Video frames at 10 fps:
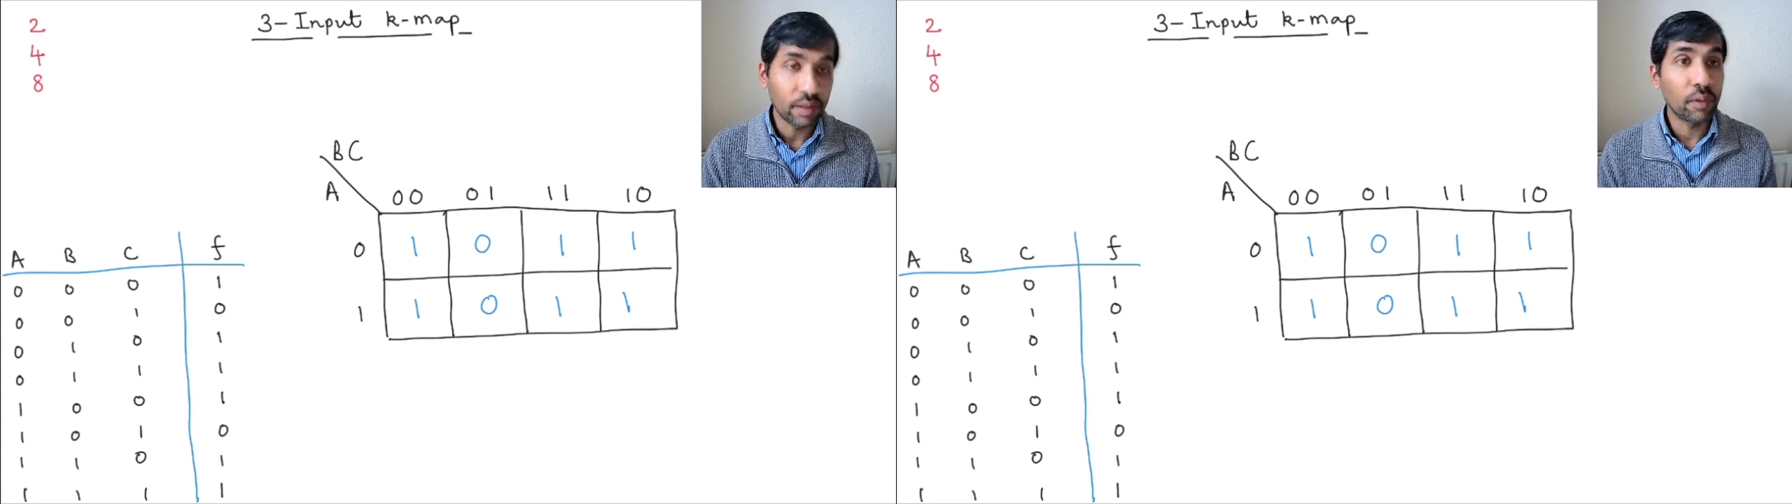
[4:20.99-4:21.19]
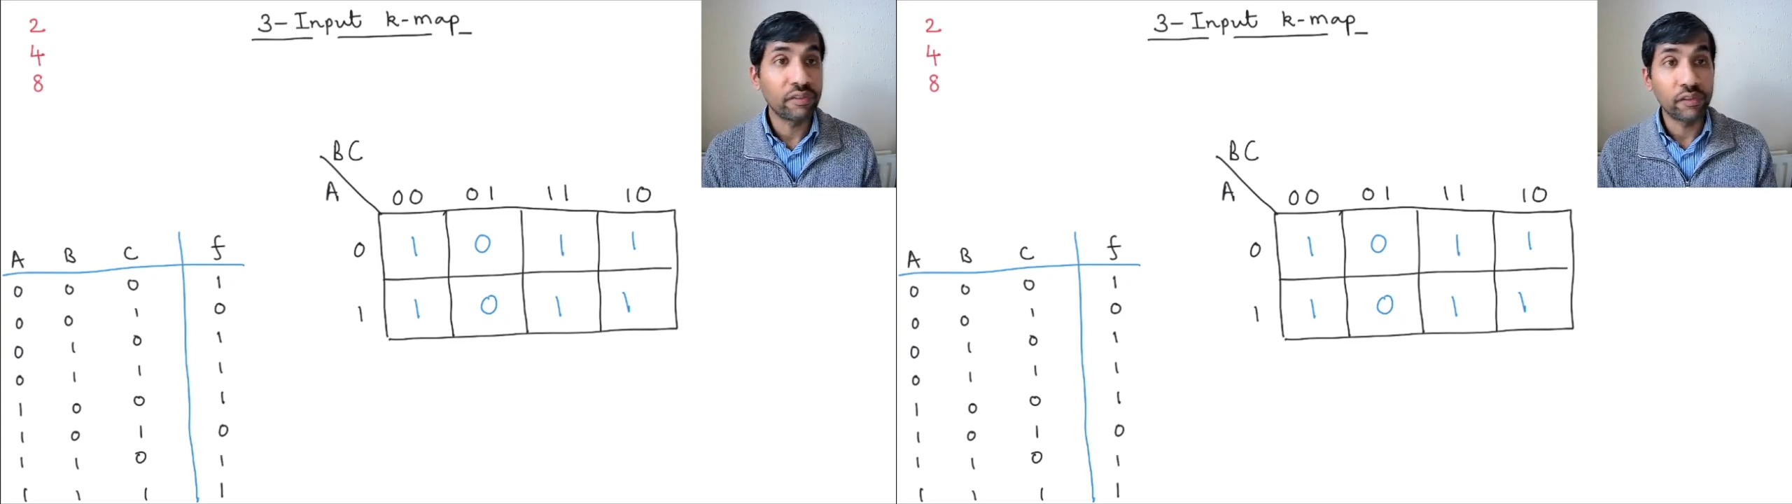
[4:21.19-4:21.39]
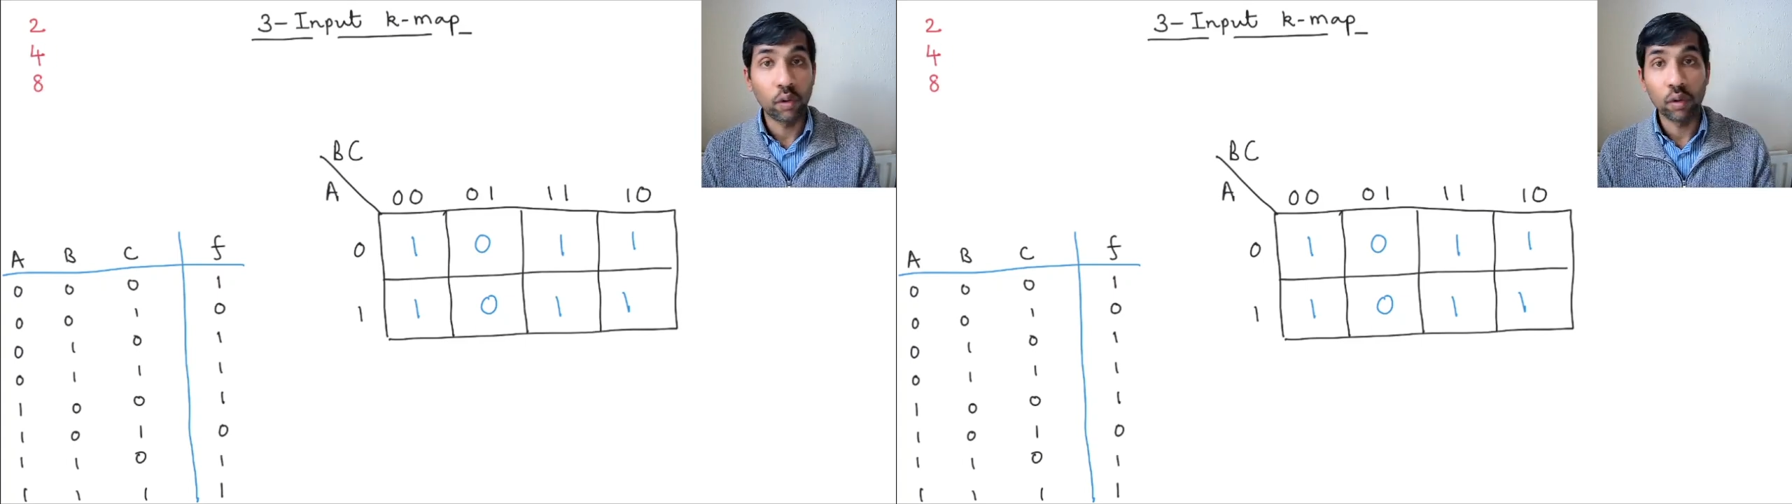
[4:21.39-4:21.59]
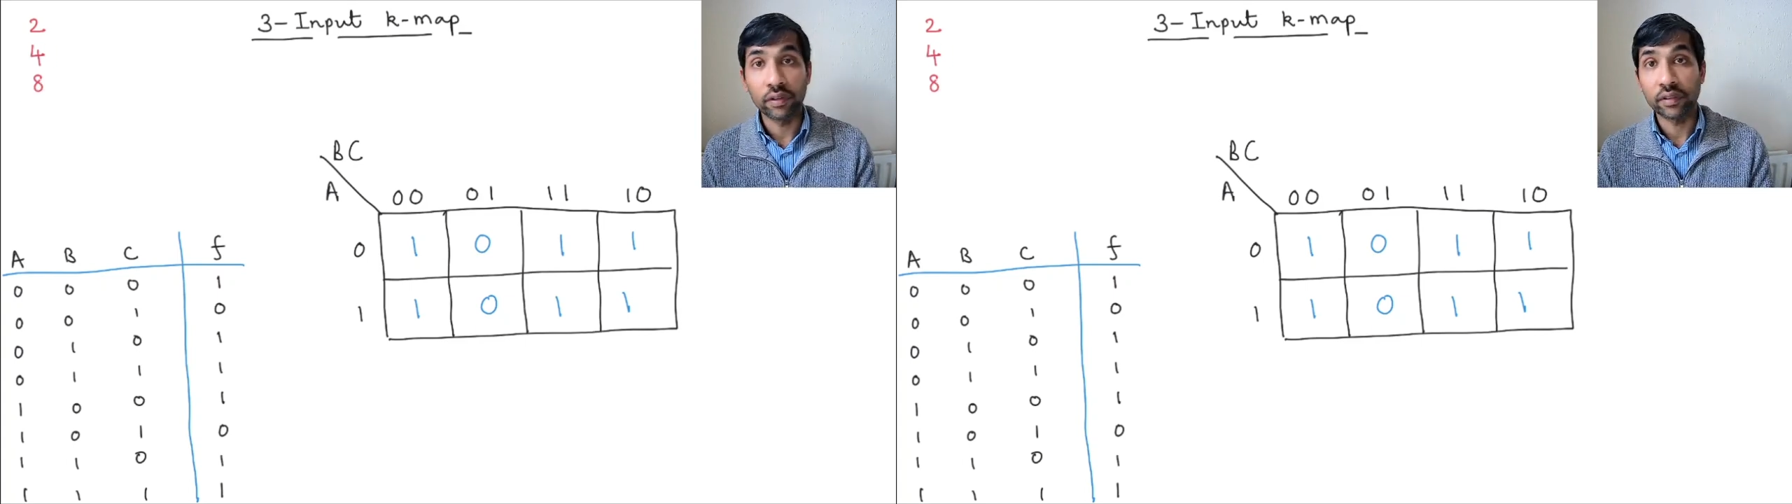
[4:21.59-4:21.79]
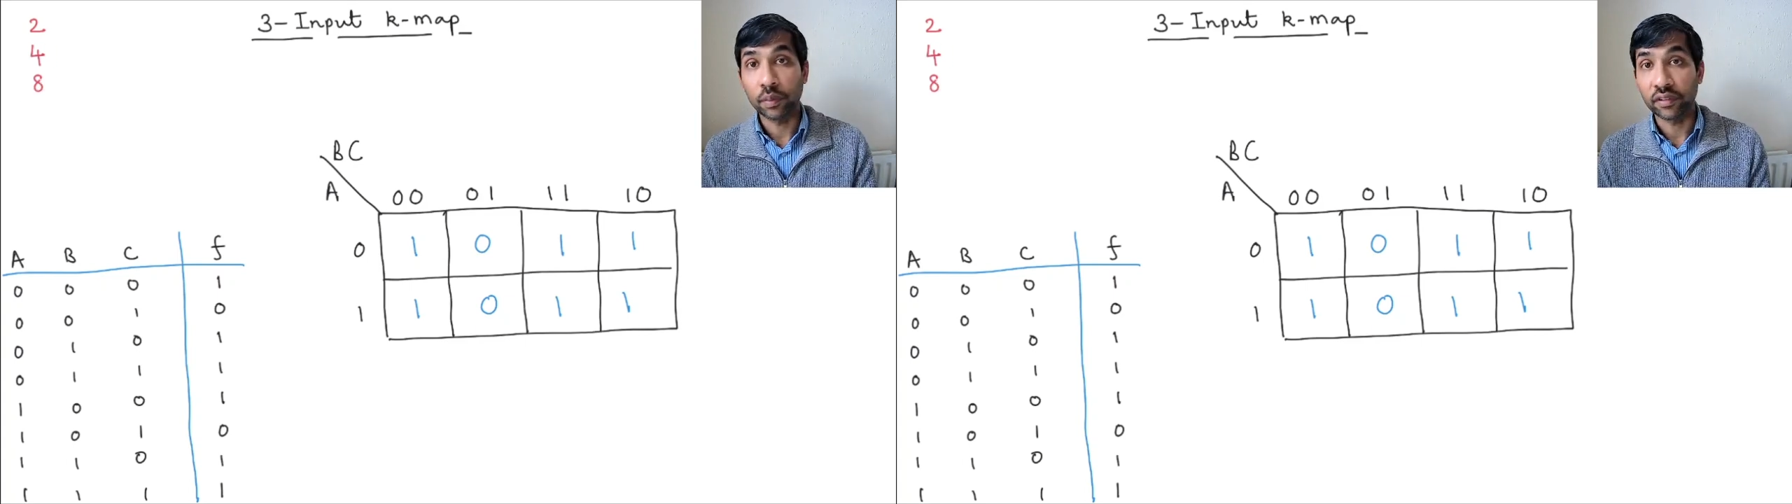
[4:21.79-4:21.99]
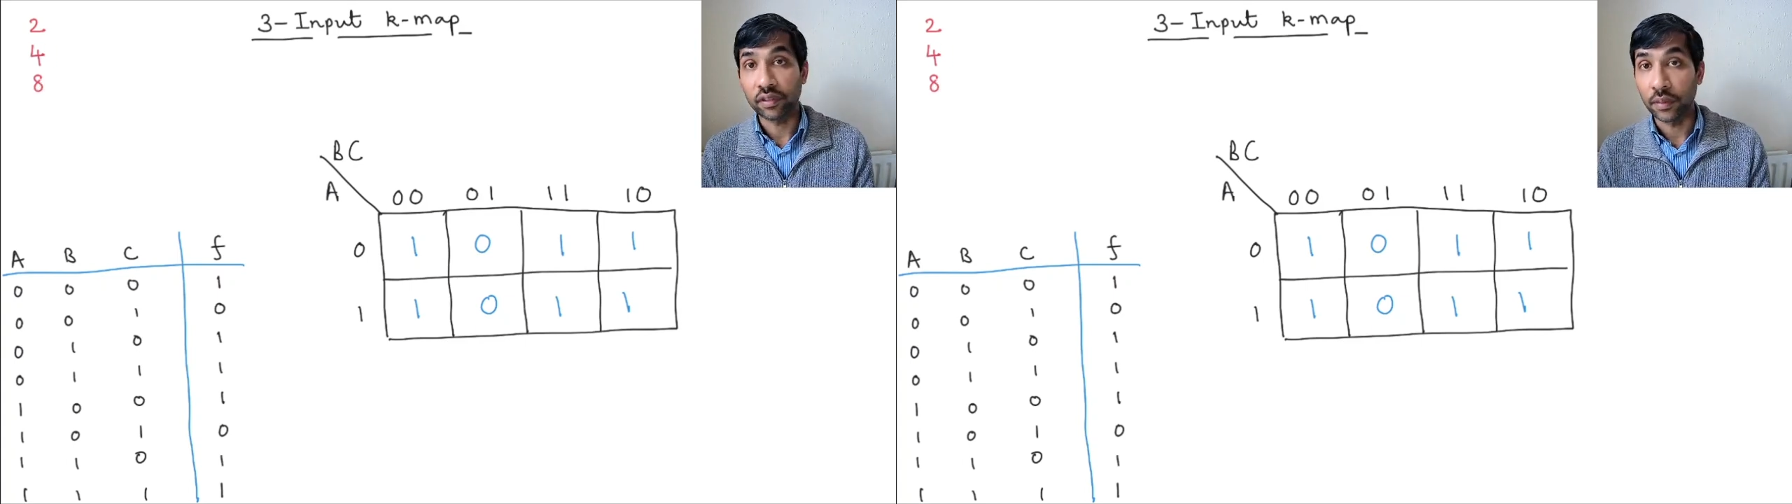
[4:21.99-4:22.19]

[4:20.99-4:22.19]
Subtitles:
of four is possible.